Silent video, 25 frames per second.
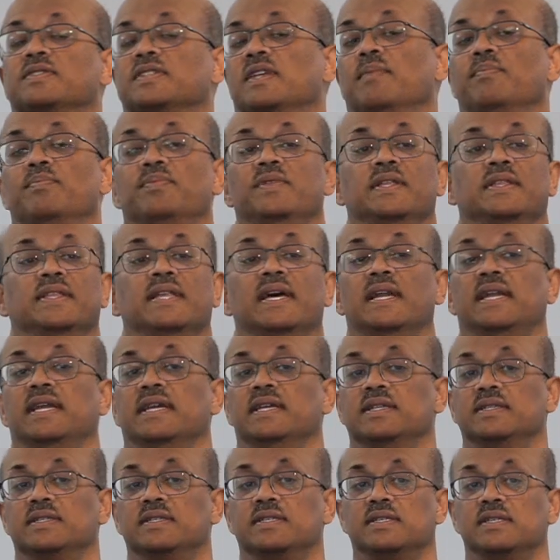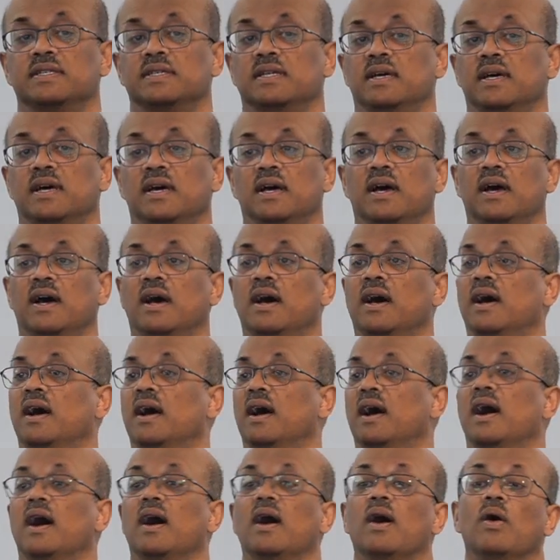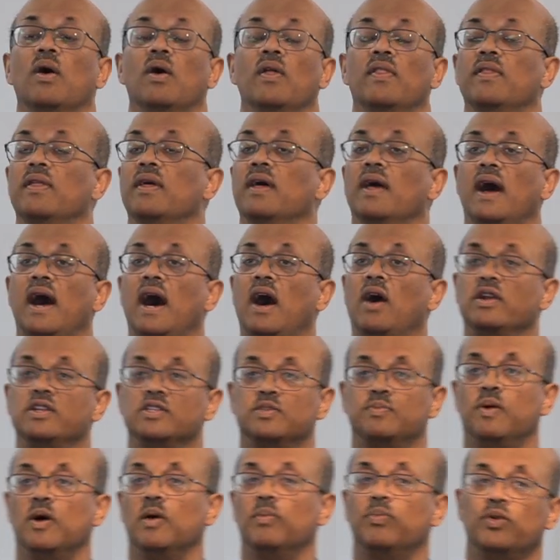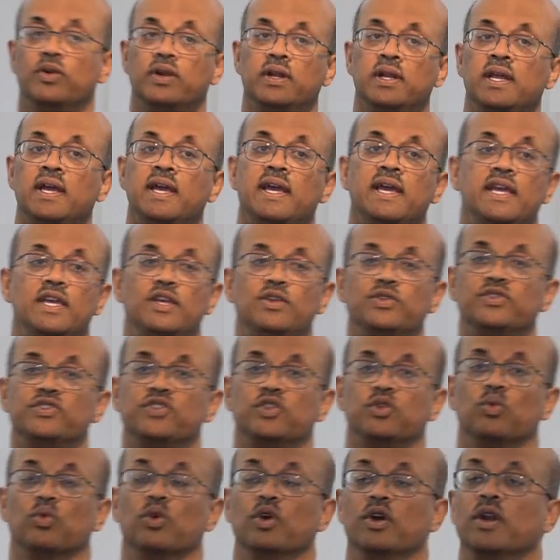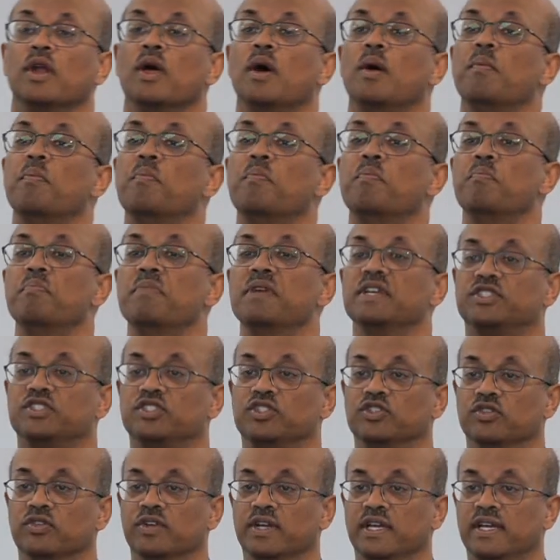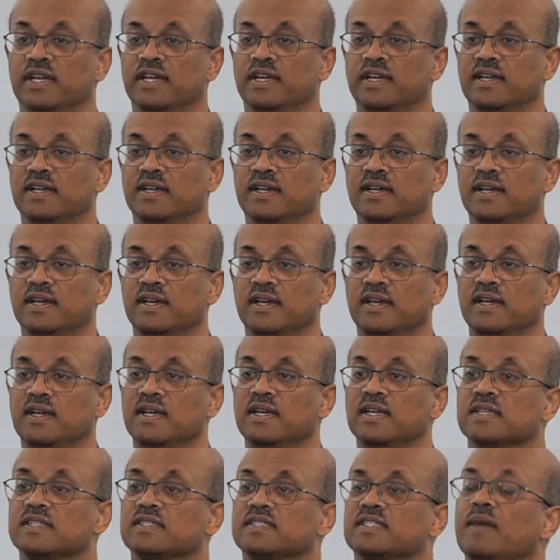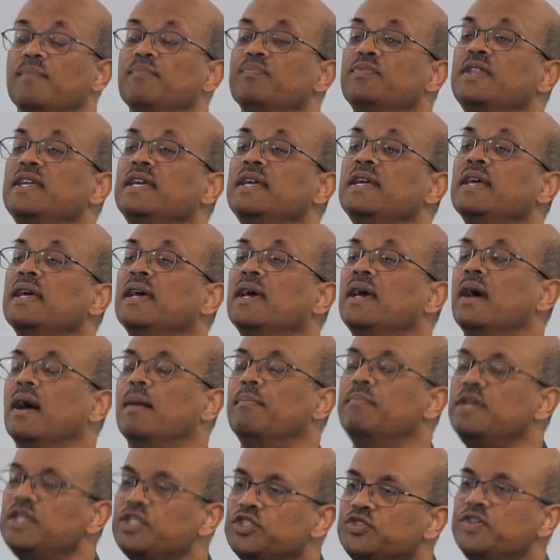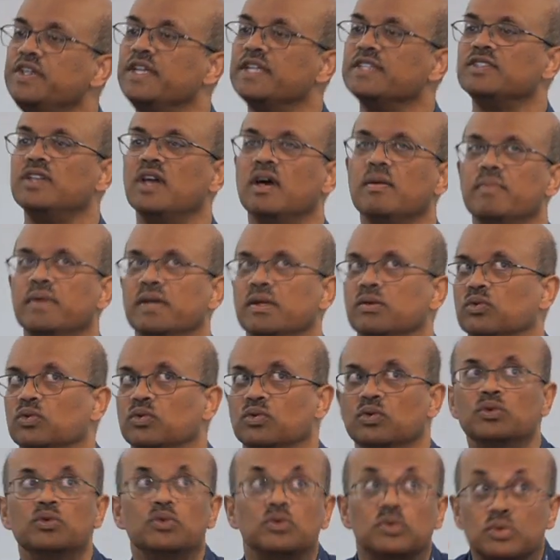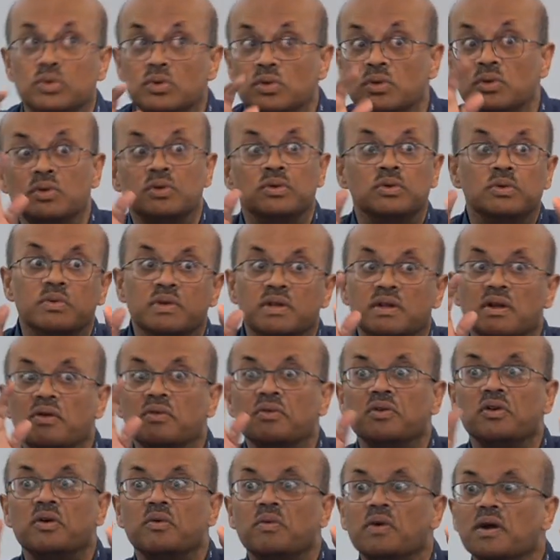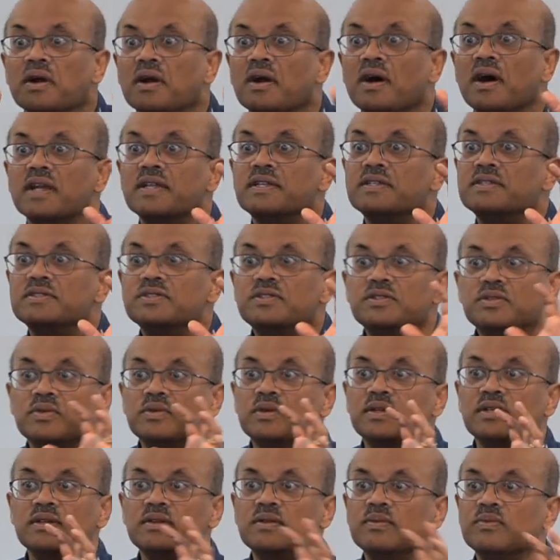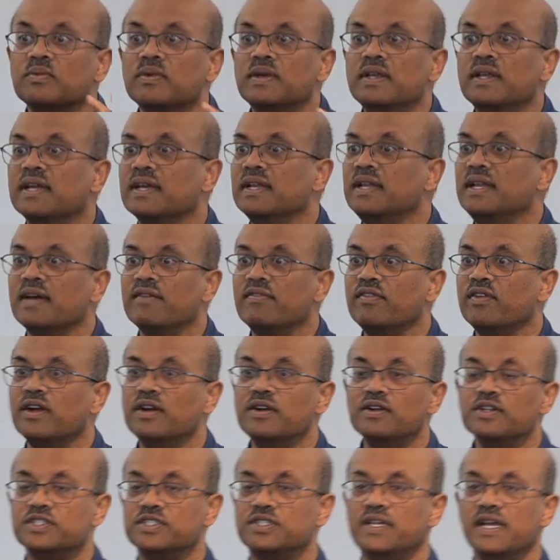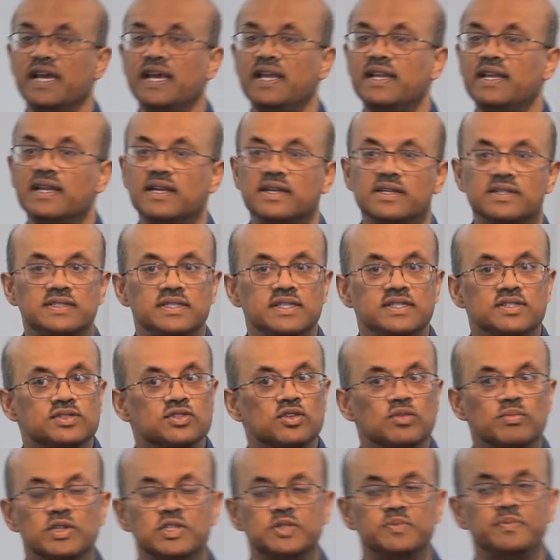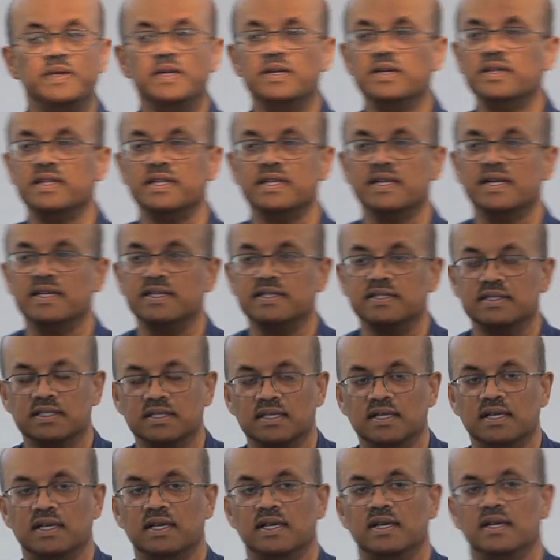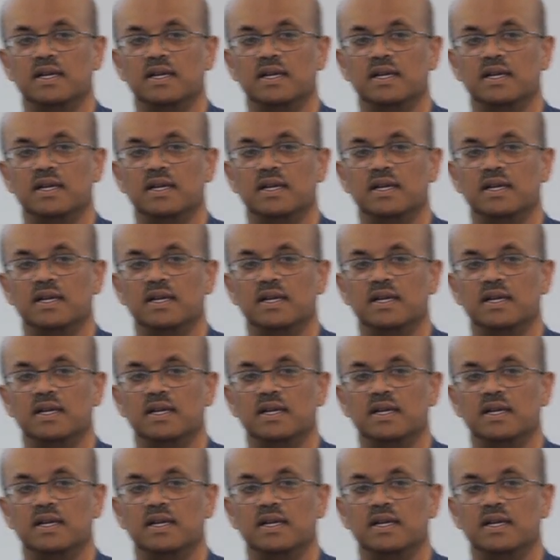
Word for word: up something that is, how does Paul put it? He uses the word mystery. Something, mystery does not mean, we don't know what God's doing. We can never understand it because he's so much bigger than us.